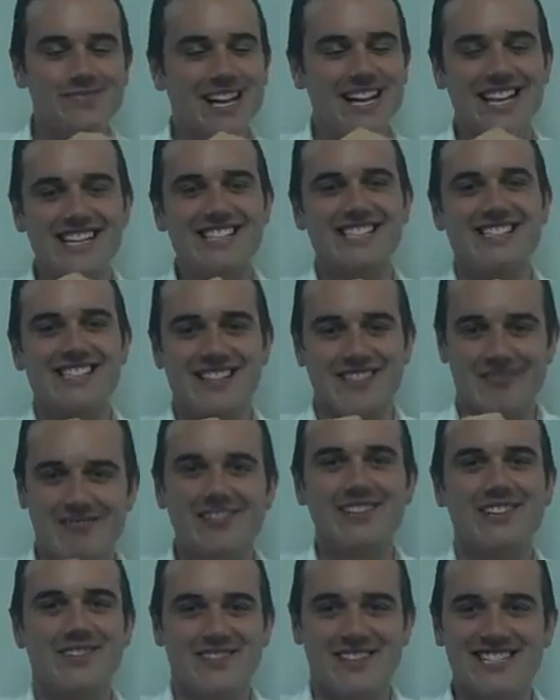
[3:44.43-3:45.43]
the
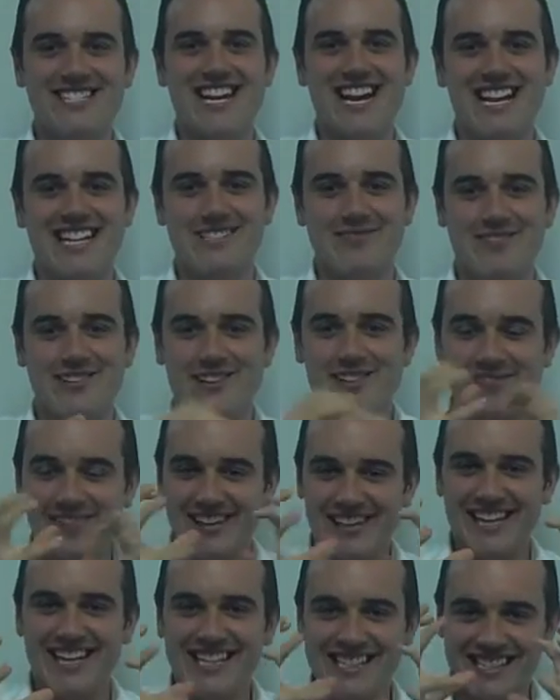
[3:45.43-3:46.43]
thrill of the chase, when you
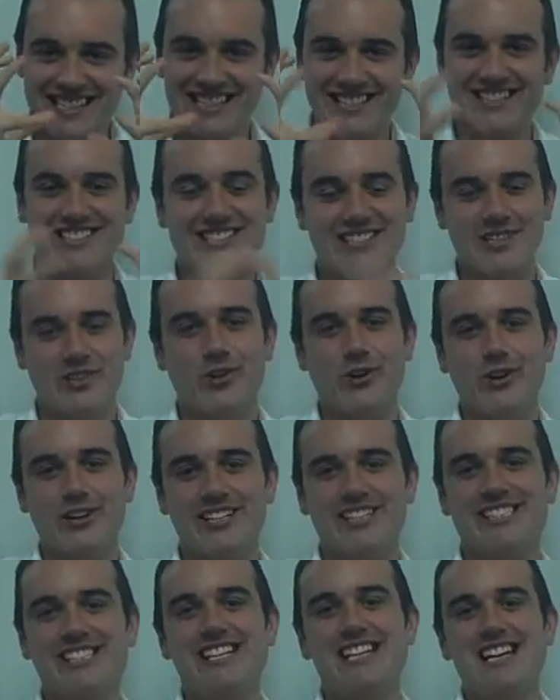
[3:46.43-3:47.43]
realise that you
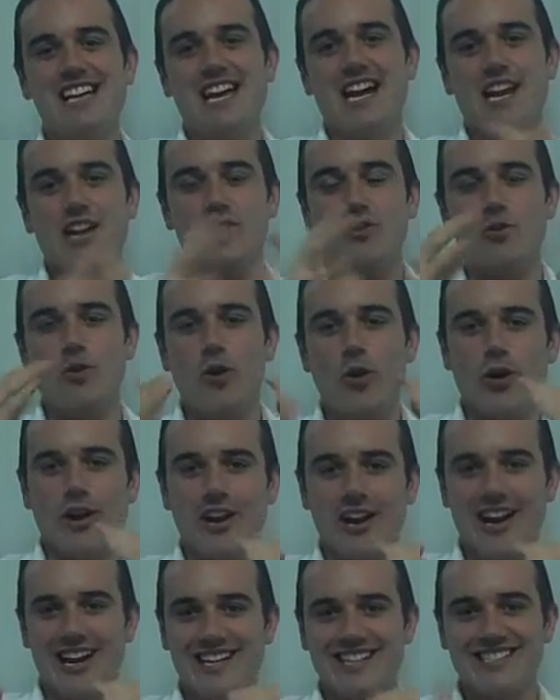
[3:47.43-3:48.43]
scored and you
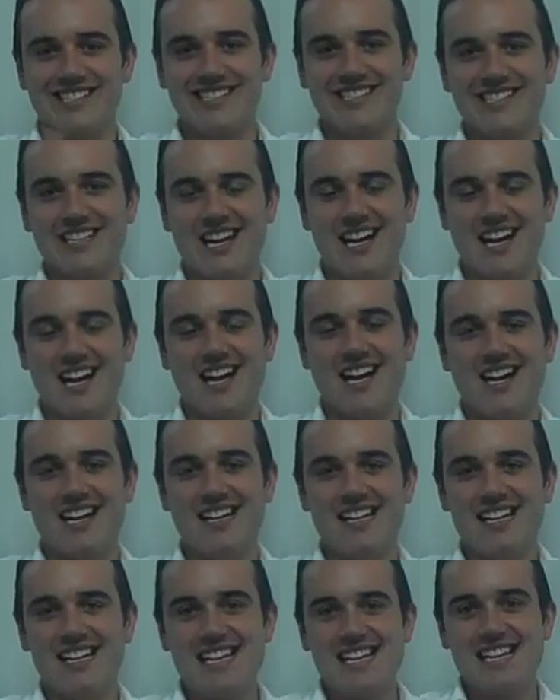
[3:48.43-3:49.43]
organised
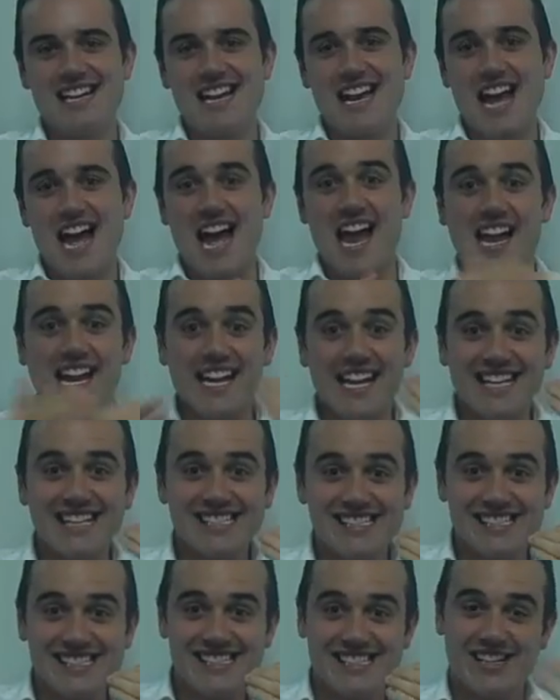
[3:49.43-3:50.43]
a
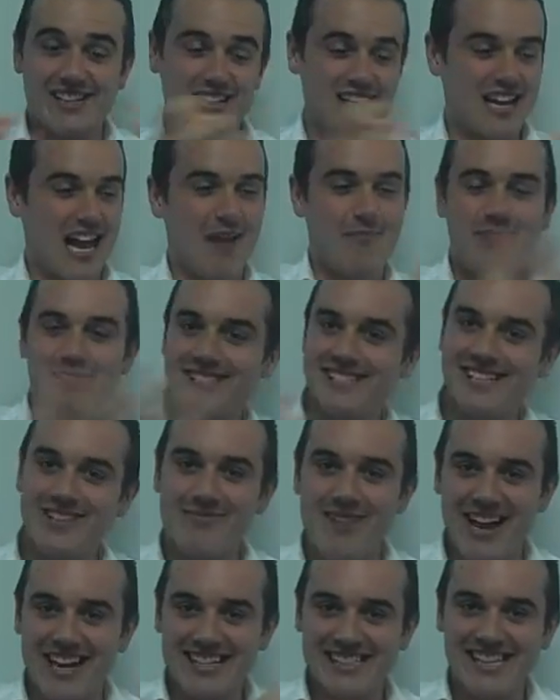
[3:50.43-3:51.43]
hit that happens in a
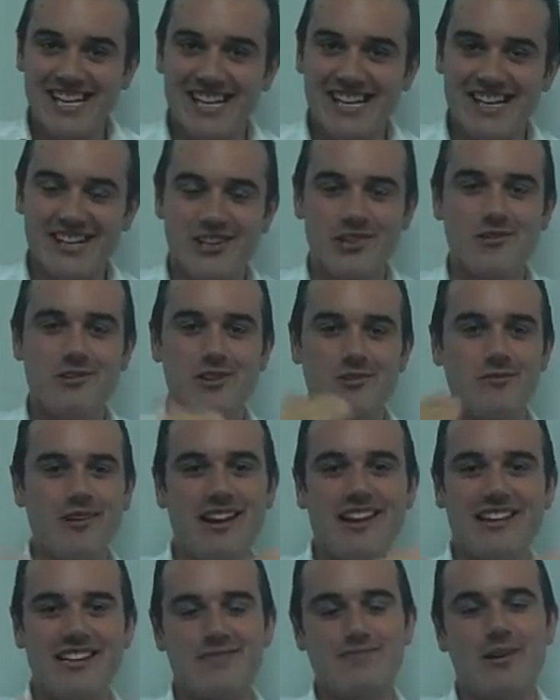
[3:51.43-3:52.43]
magazine and you are the
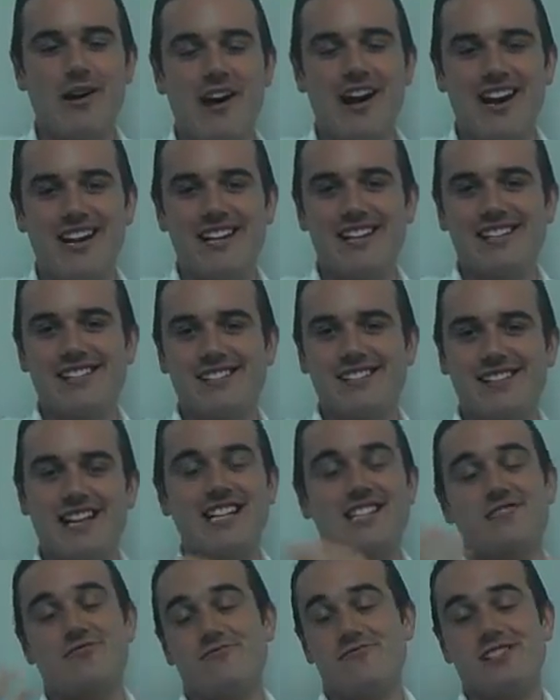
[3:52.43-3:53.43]
one that's behind it. So
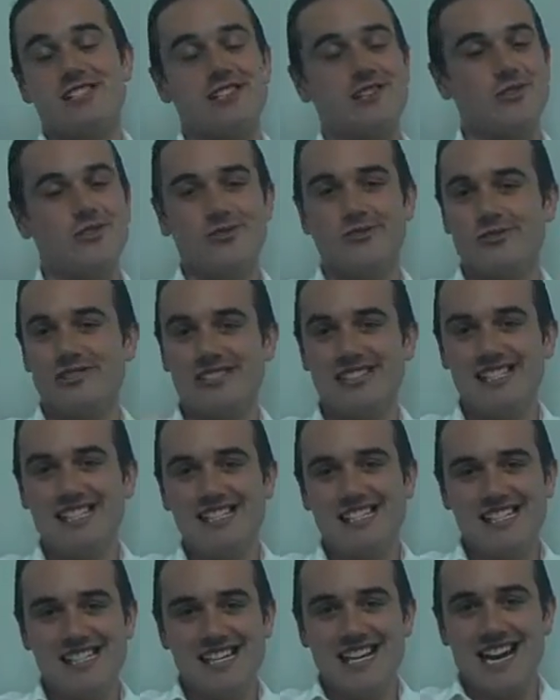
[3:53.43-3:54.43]
that's a really cool
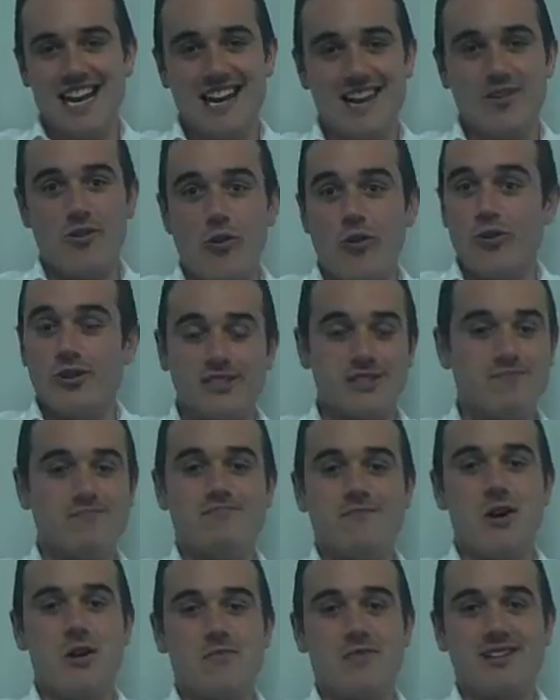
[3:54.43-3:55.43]
and awesome
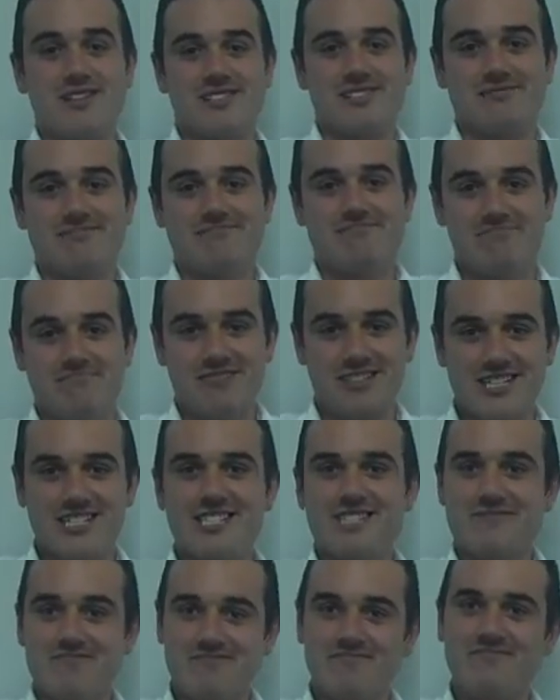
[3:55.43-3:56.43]
moment,
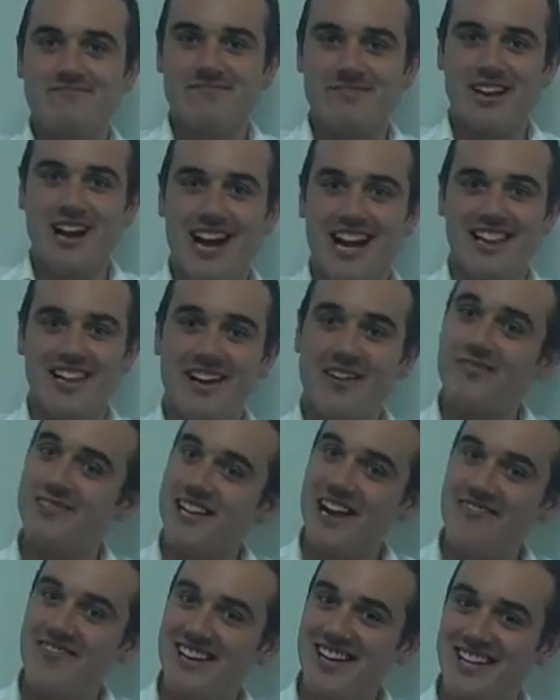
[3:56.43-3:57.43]
which I loved
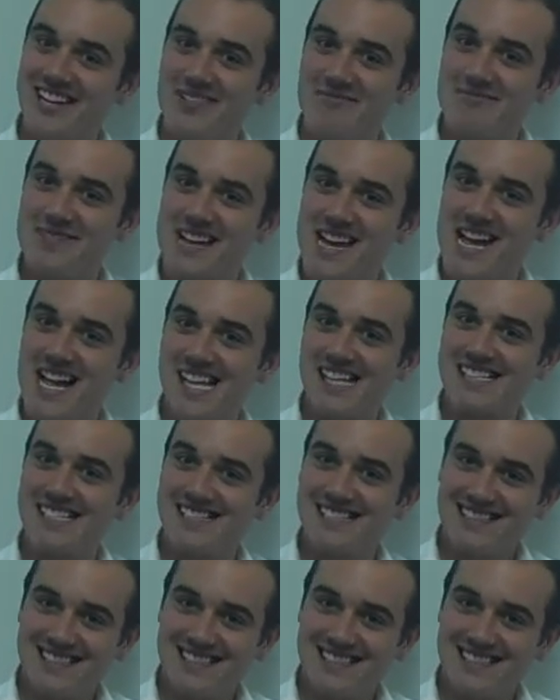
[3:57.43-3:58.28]
having at Not PR.